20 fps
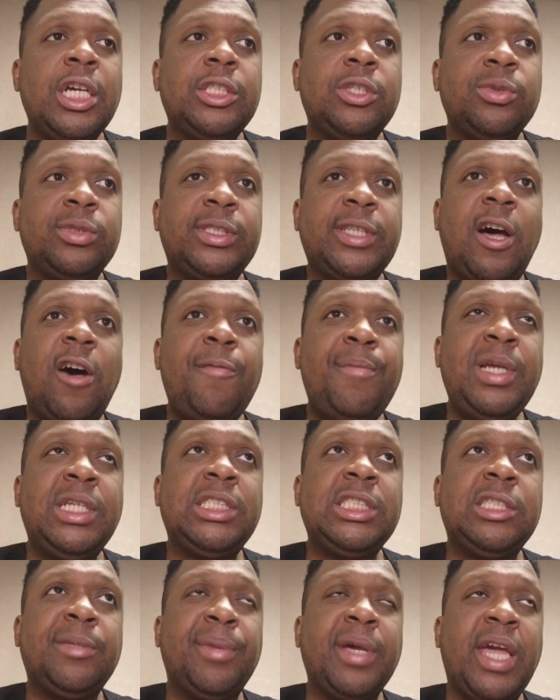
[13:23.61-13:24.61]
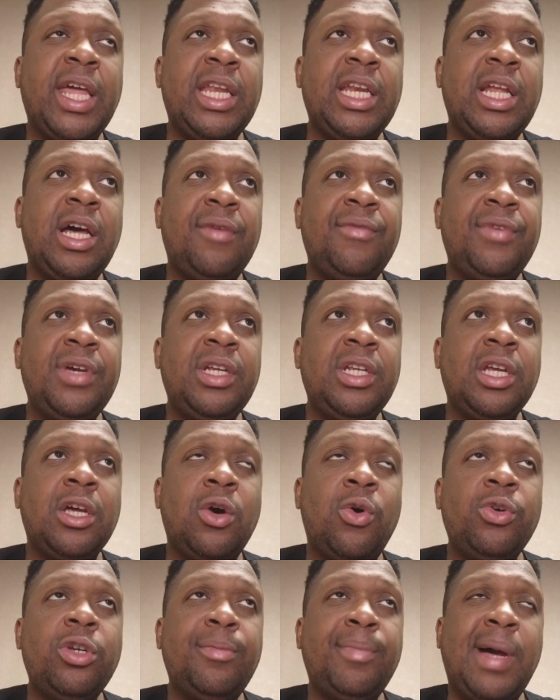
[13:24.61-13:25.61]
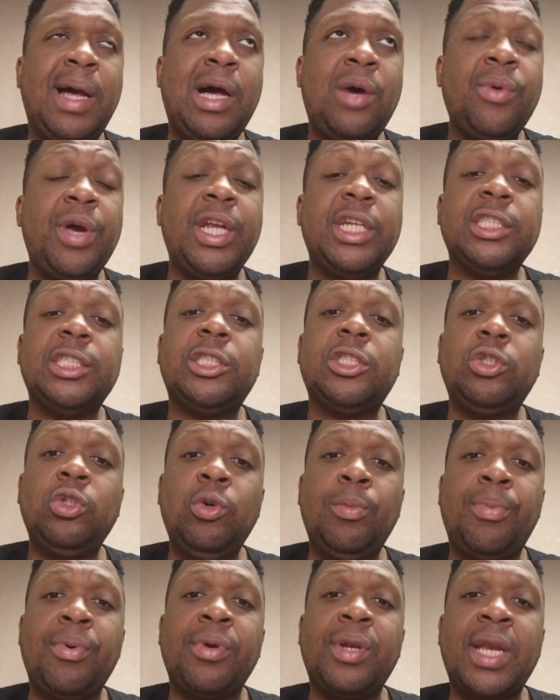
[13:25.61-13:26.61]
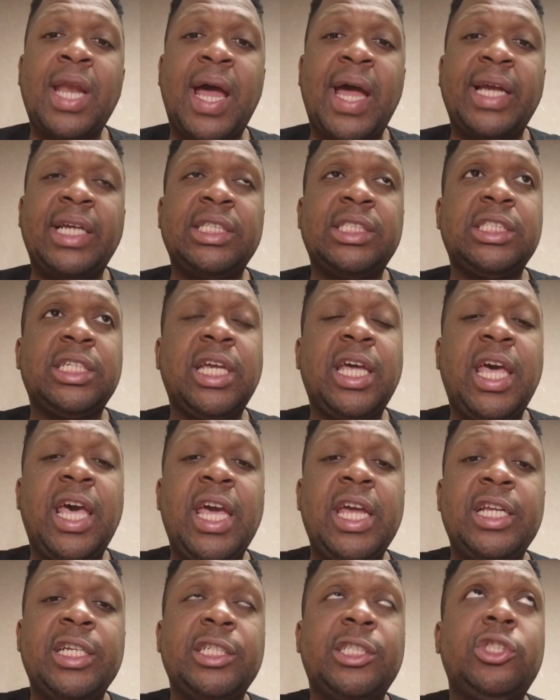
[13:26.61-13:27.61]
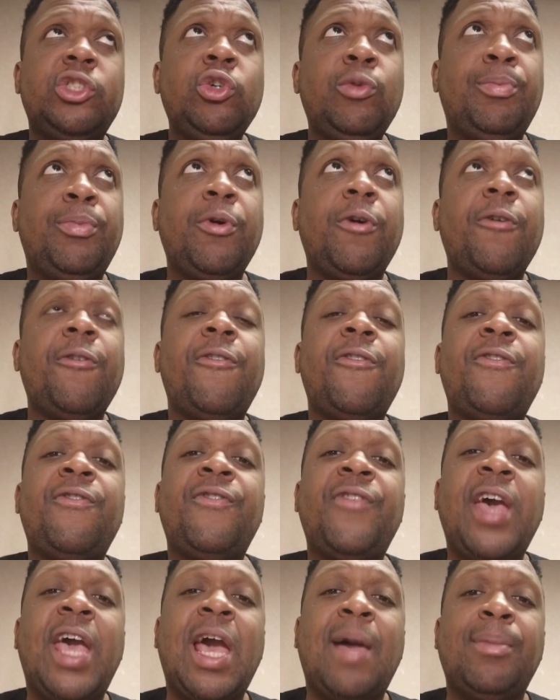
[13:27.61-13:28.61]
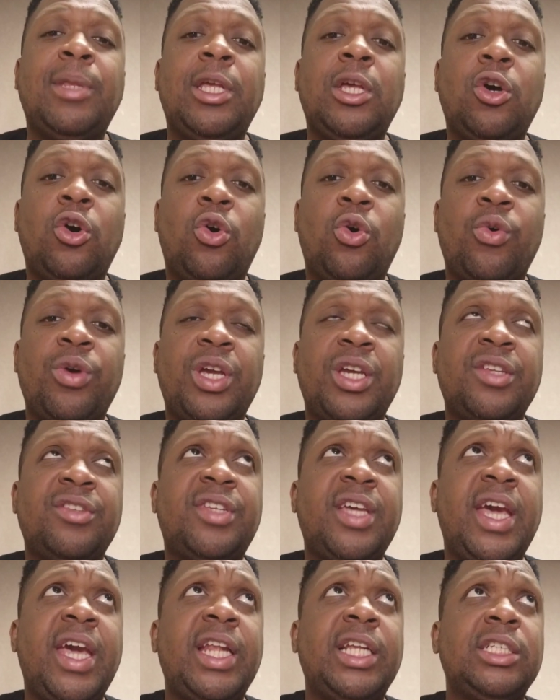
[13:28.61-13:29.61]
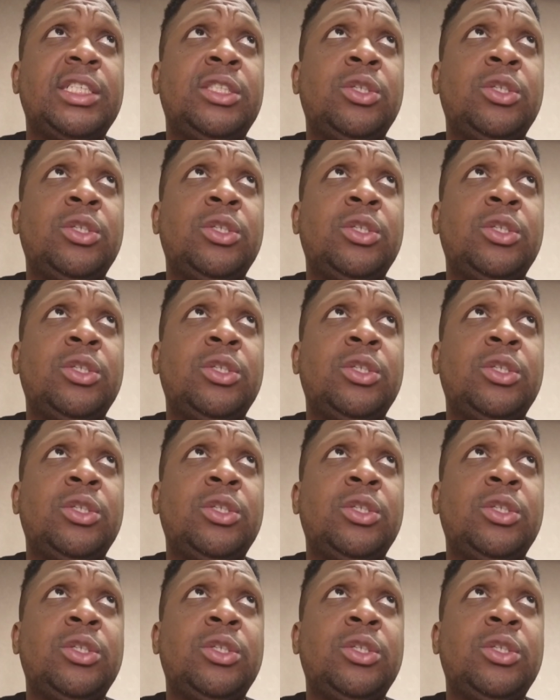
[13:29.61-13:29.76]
So South Beach is the beginning of it, the Golden Mile, and it's super nice and it's super family orientated.